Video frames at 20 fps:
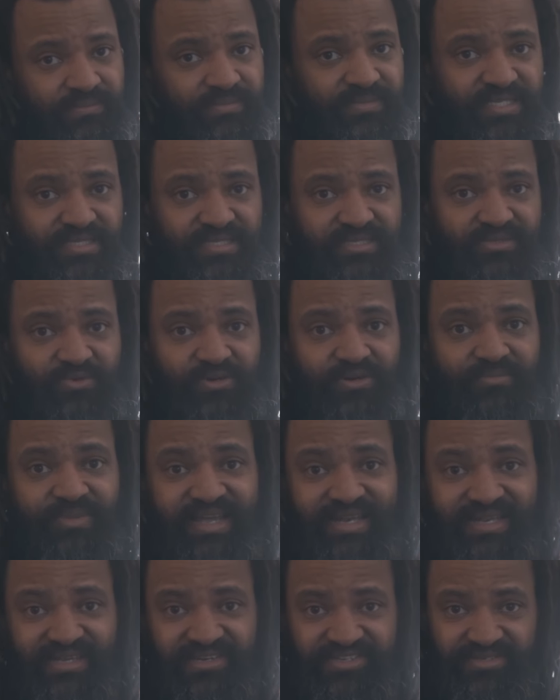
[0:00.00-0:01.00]
this is where
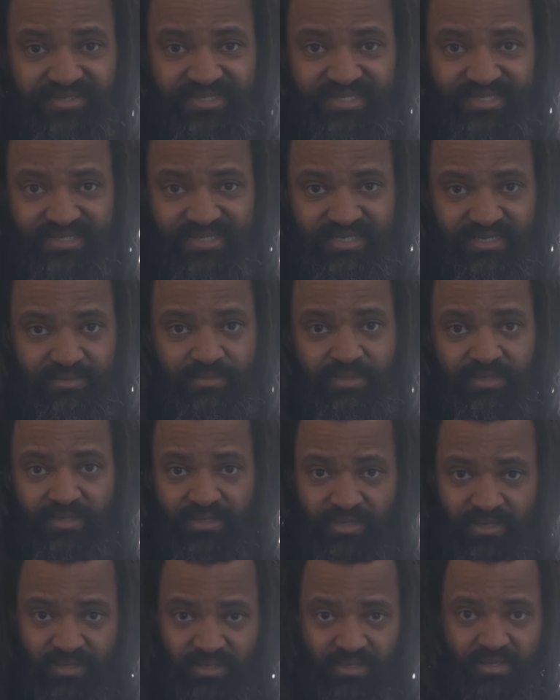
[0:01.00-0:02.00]
my layer system,
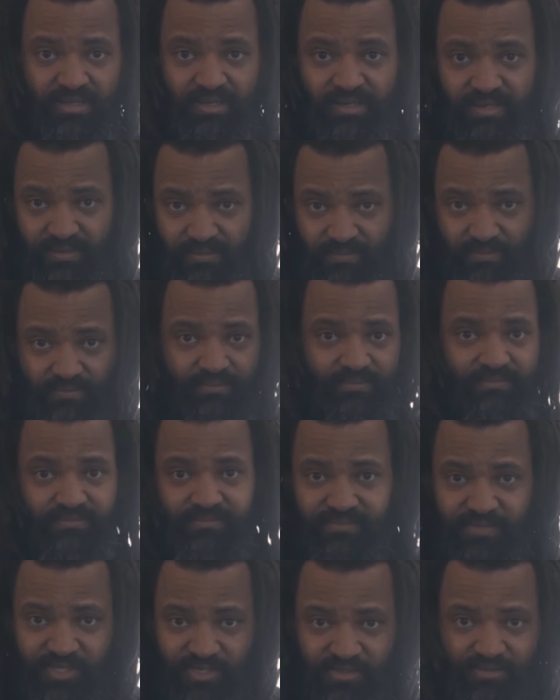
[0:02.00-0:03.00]

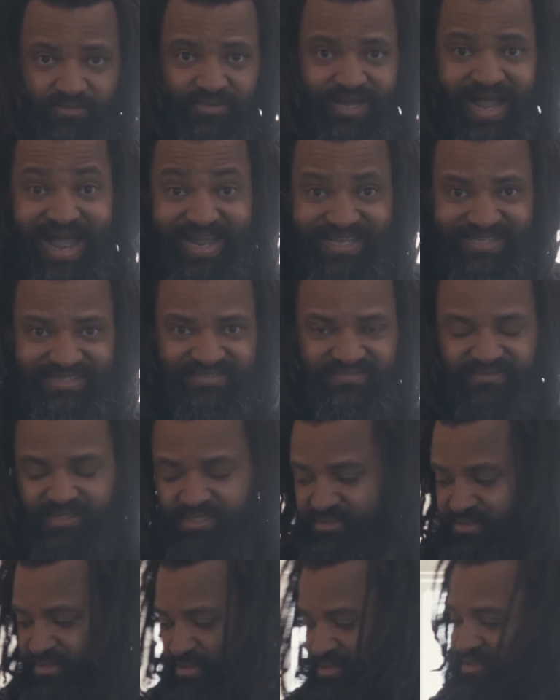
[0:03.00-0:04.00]
you know,
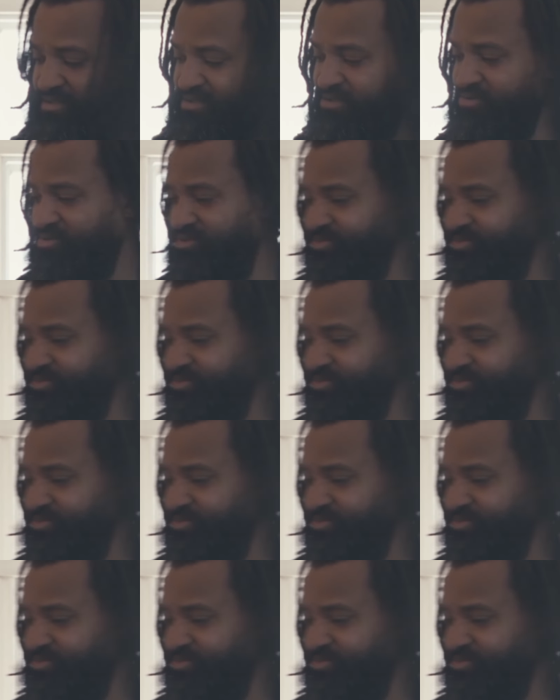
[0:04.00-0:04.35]
activate, so to